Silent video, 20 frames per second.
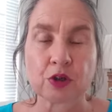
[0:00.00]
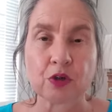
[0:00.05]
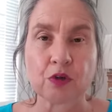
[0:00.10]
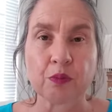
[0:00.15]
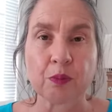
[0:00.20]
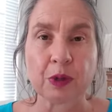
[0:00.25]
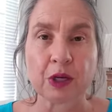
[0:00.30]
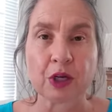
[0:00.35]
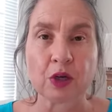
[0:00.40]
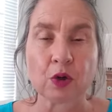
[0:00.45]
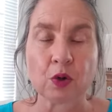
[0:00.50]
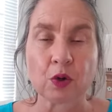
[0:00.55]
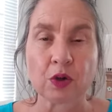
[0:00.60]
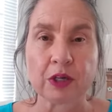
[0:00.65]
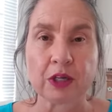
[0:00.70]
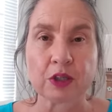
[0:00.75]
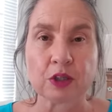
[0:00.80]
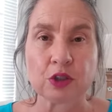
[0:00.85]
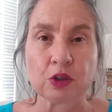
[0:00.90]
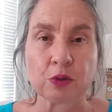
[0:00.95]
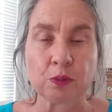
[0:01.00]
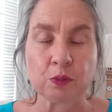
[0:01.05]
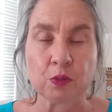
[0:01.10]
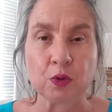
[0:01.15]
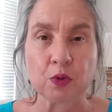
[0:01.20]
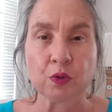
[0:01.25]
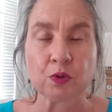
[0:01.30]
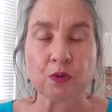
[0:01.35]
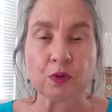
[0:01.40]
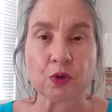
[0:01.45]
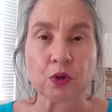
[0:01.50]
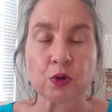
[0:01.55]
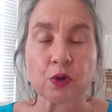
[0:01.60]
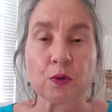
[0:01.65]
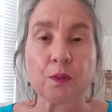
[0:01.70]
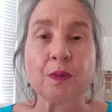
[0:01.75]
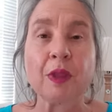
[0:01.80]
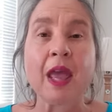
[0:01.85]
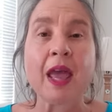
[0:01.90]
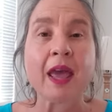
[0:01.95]
you've been looking to move to.
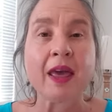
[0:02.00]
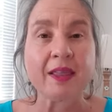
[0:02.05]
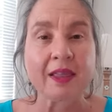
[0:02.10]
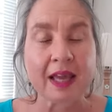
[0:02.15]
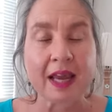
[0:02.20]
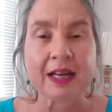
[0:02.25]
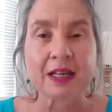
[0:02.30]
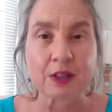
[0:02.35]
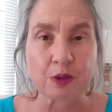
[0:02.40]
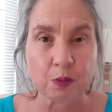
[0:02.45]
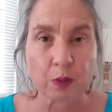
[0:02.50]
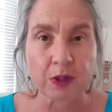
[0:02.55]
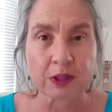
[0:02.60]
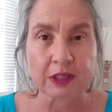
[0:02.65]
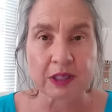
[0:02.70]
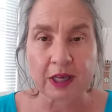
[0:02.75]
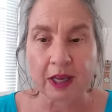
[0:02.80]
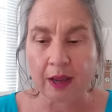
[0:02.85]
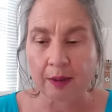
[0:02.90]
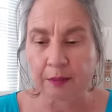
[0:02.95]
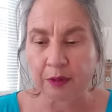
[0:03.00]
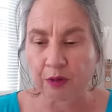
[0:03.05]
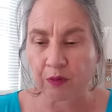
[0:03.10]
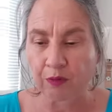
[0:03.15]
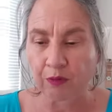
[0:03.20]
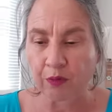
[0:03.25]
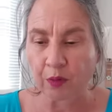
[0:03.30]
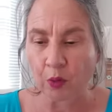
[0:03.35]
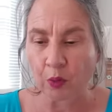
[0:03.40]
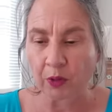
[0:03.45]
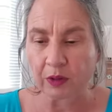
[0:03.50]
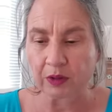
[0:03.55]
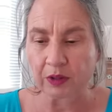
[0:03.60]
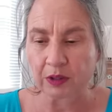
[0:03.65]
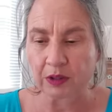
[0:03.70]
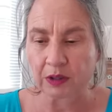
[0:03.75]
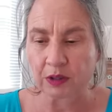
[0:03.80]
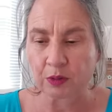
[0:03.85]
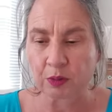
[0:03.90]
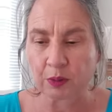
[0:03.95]
That is what's coming forward
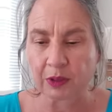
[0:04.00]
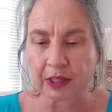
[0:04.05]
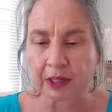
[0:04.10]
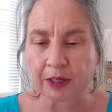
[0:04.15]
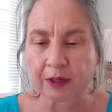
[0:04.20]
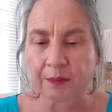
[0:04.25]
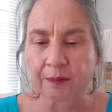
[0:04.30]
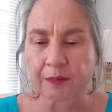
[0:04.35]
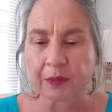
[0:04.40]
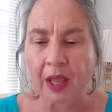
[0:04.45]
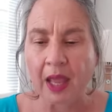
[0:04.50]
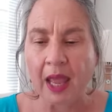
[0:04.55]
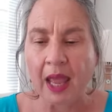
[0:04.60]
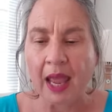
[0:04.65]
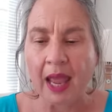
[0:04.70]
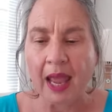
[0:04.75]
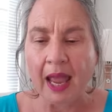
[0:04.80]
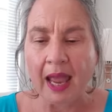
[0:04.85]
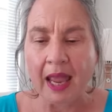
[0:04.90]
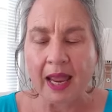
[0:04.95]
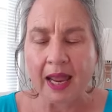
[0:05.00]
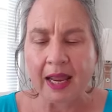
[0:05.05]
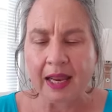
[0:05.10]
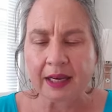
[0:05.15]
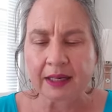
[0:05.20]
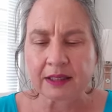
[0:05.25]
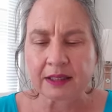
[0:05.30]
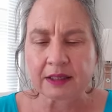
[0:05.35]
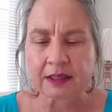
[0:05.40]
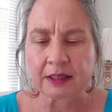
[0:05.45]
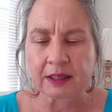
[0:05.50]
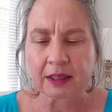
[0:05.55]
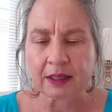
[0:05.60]
this week. And